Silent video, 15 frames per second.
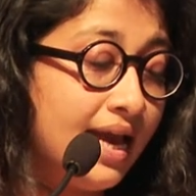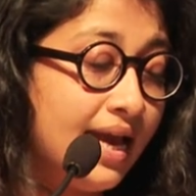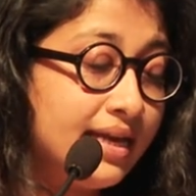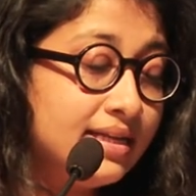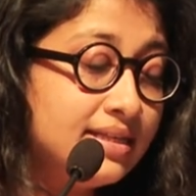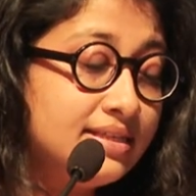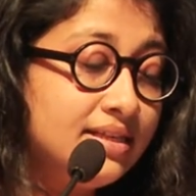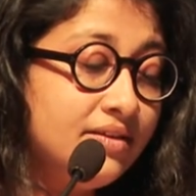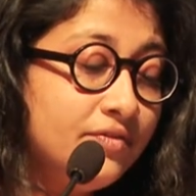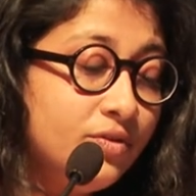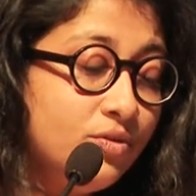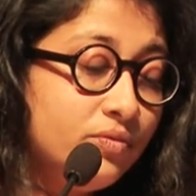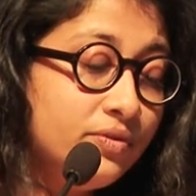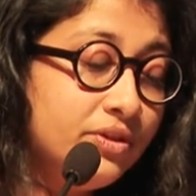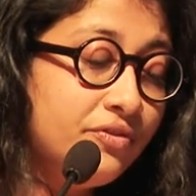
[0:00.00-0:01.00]
and has given
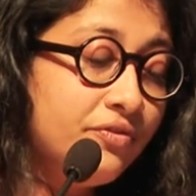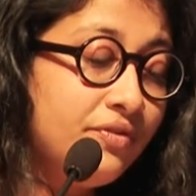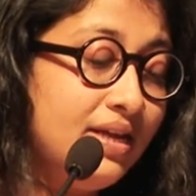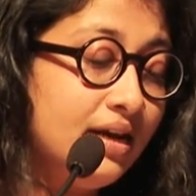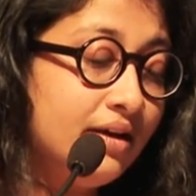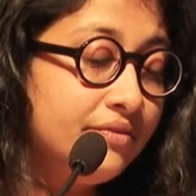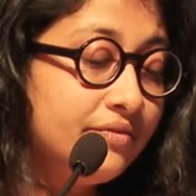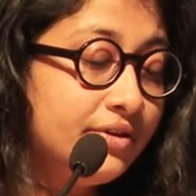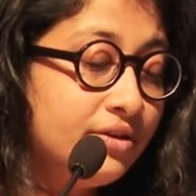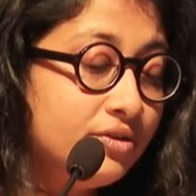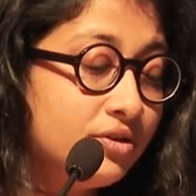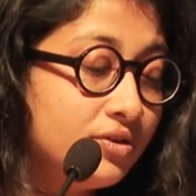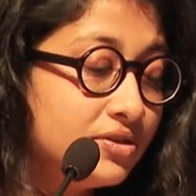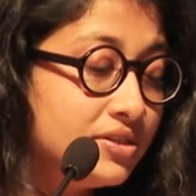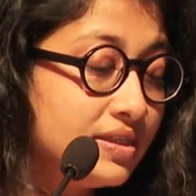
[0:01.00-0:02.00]
over 300
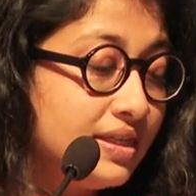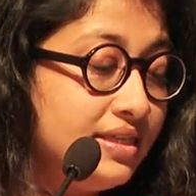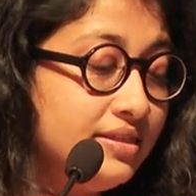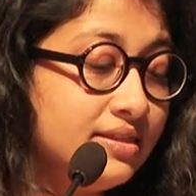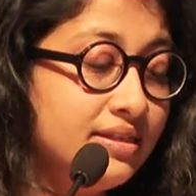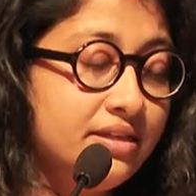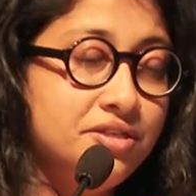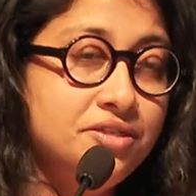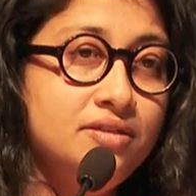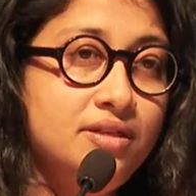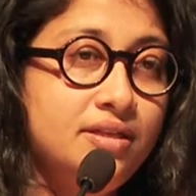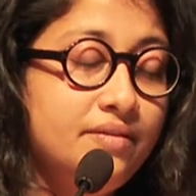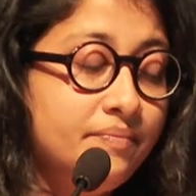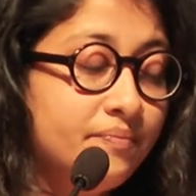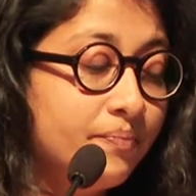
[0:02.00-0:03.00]
talks
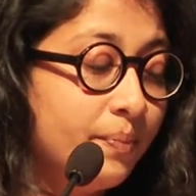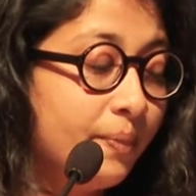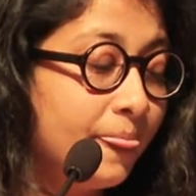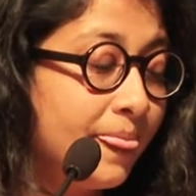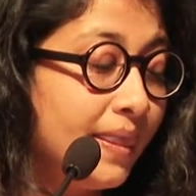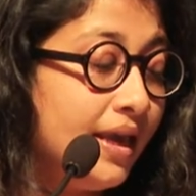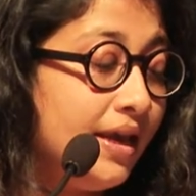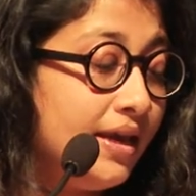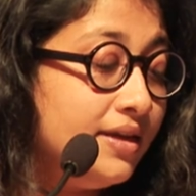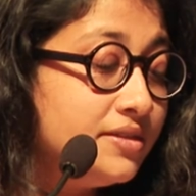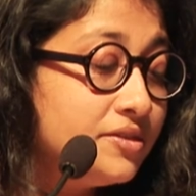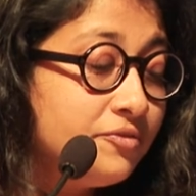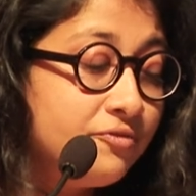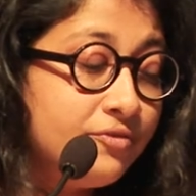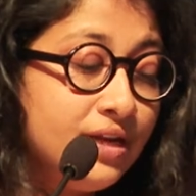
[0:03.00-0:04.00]
internationally. He
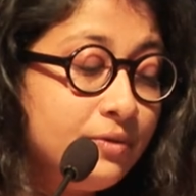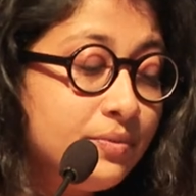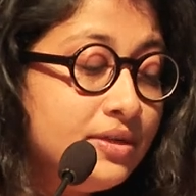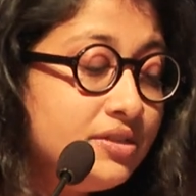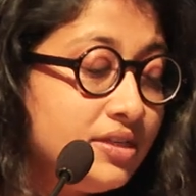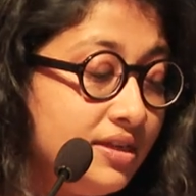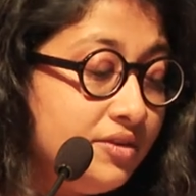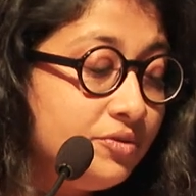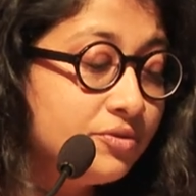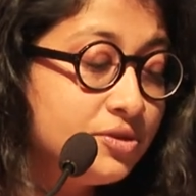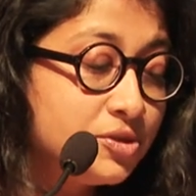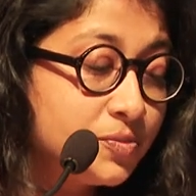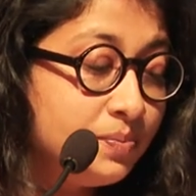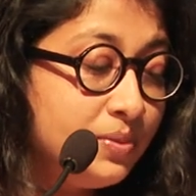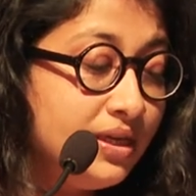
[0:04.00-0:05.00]
is a frequent keynote
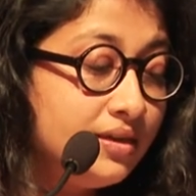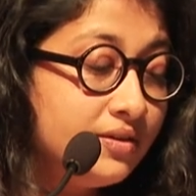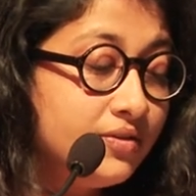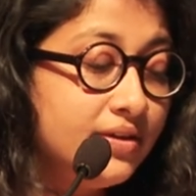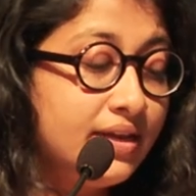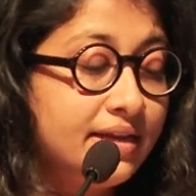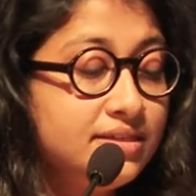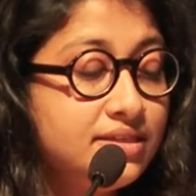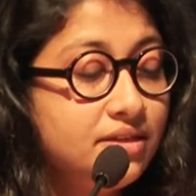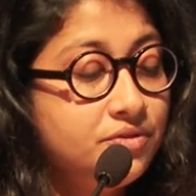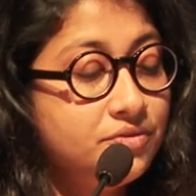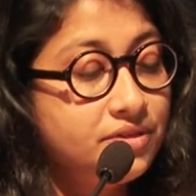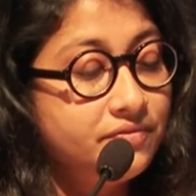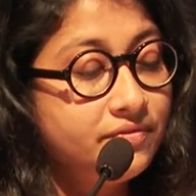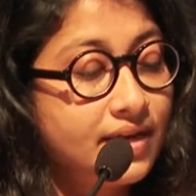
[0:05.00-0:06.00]
speaker in
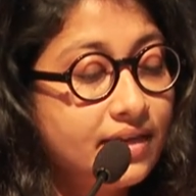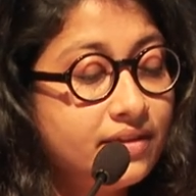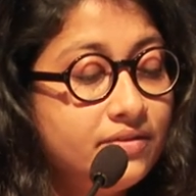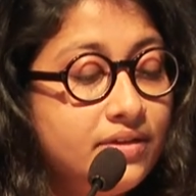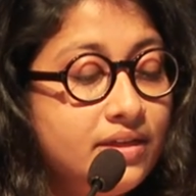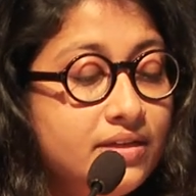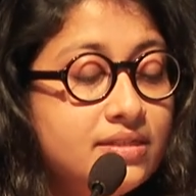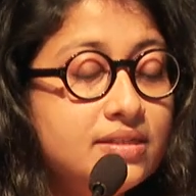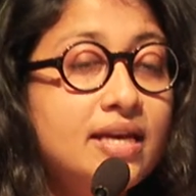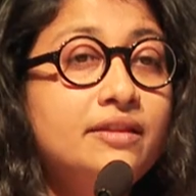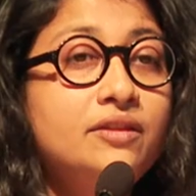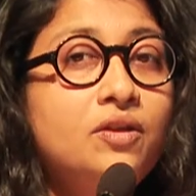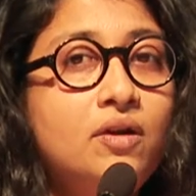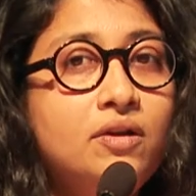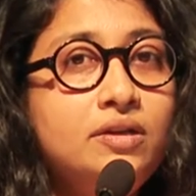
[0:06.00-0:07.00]
executive gatherings
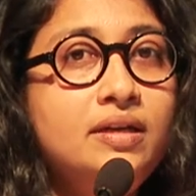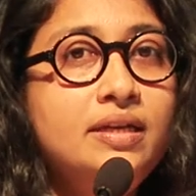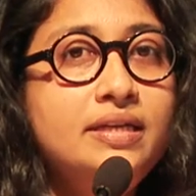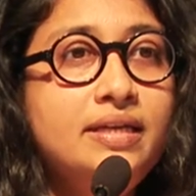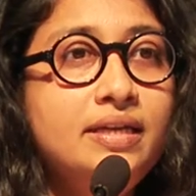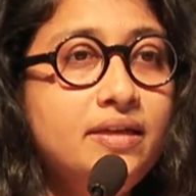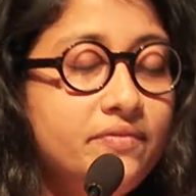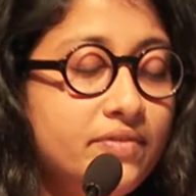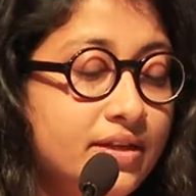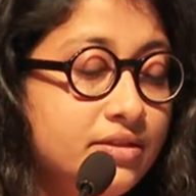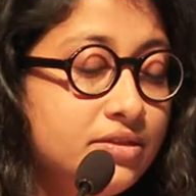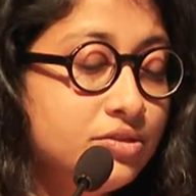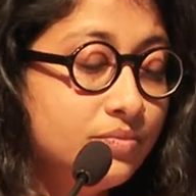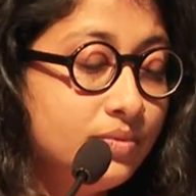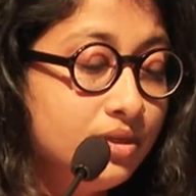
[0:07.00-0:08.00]
and thought-leading
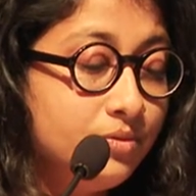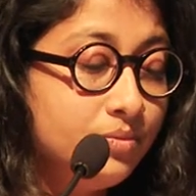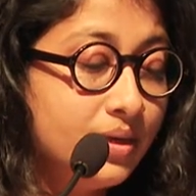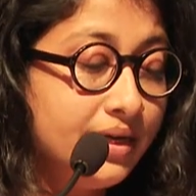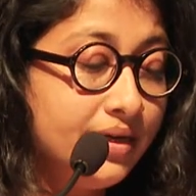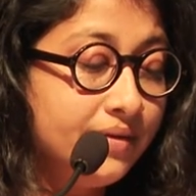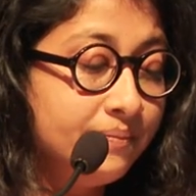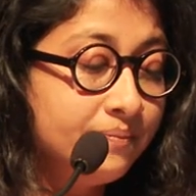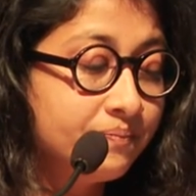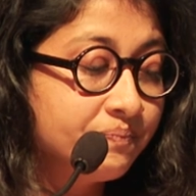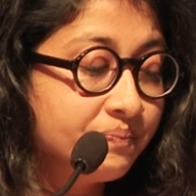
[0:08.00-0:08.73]
events worldwide.